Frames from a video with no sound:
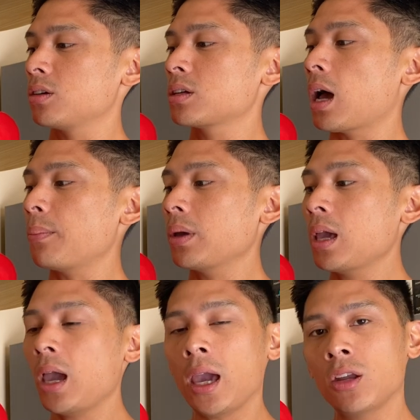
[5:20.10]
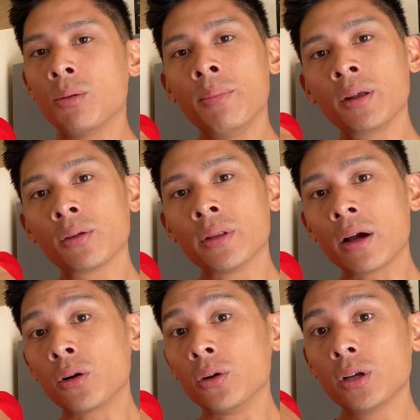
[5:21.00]
top and your middle
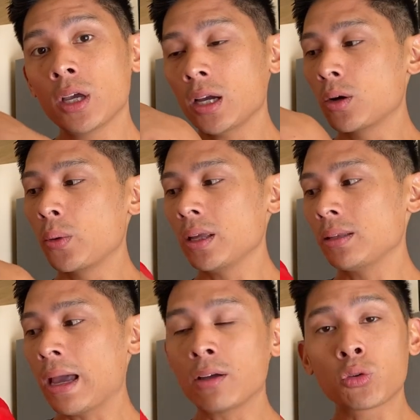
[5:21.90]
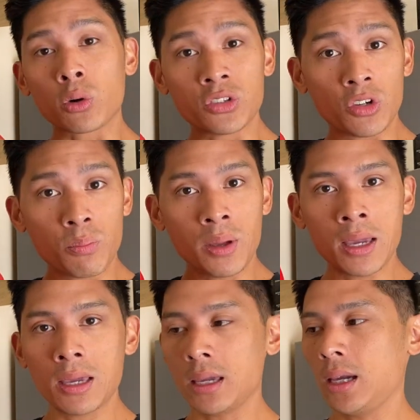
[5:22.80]
knuckle going down towards your
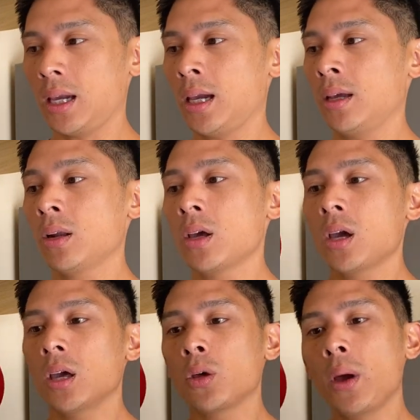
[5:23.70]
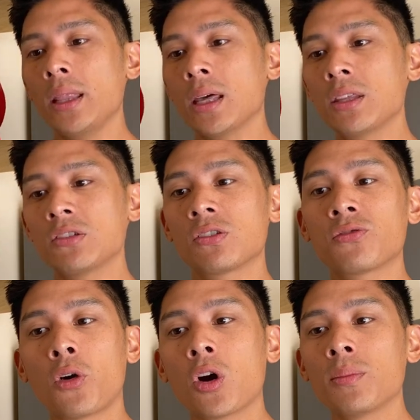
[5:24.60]
pinky. And the way that this is
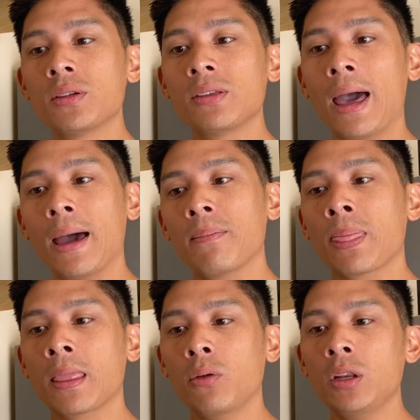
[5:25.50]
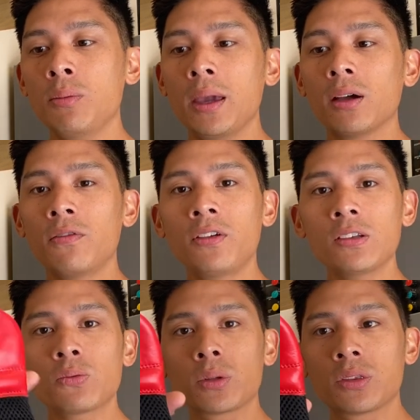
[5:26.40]
formed is that when you make a
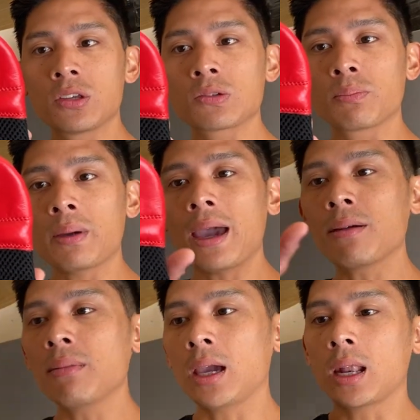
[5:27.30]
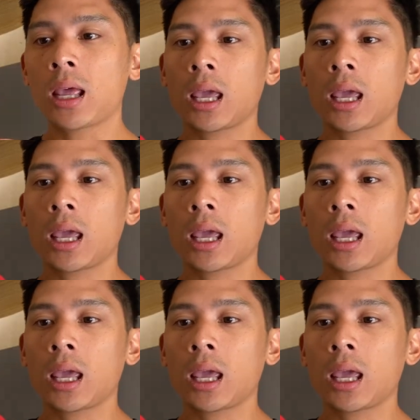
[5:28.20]
fist with this bag mitt,